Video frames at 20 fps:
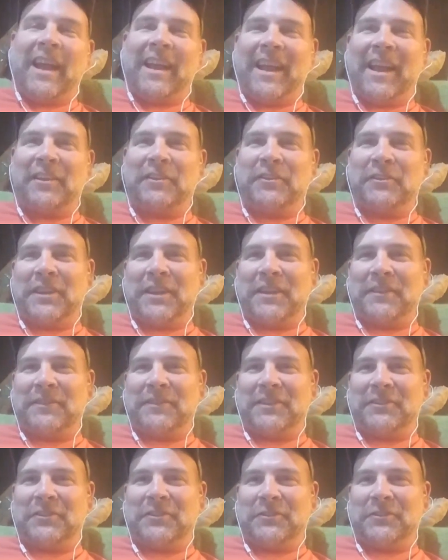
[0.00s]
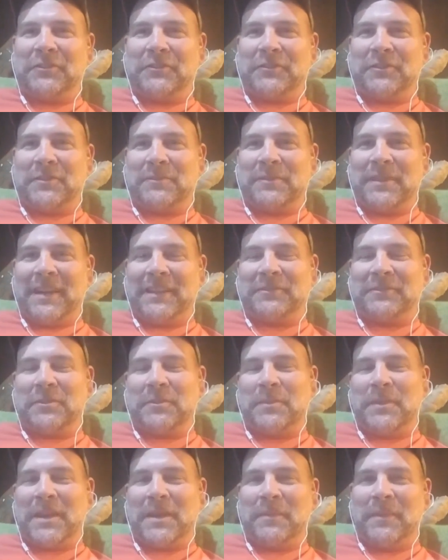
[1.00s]
I do give the 223 brass to a
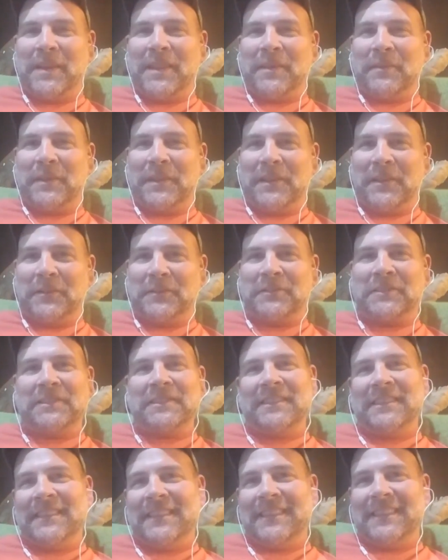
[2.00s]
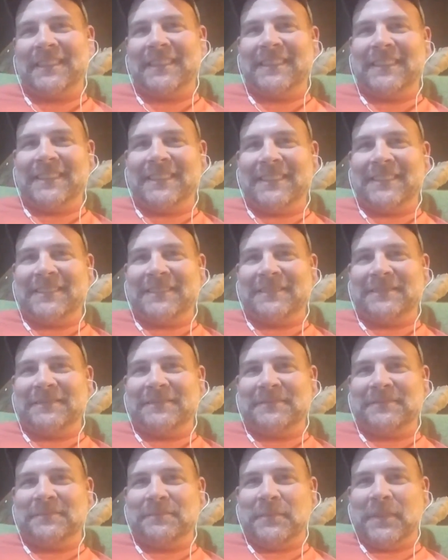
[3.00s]
buddy of mine that reloads.
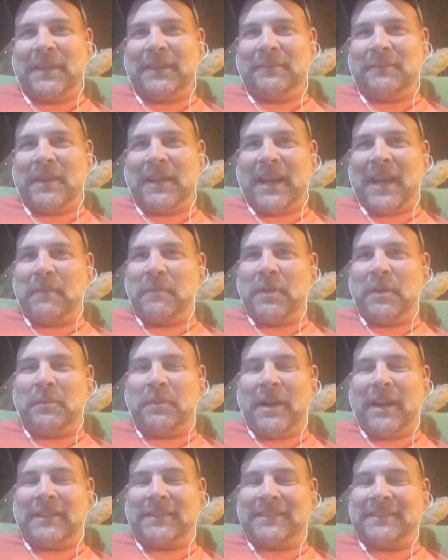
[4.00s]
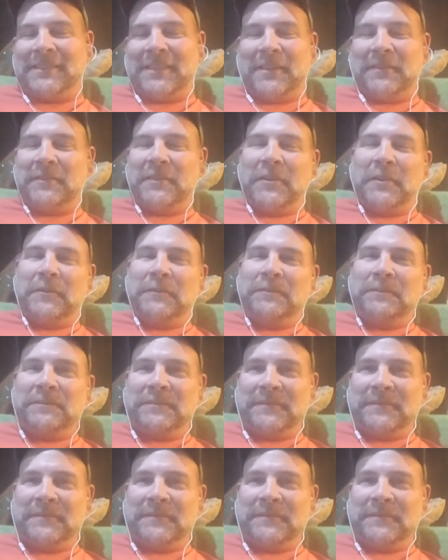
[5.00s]
But my 9mm brass and stuff, no.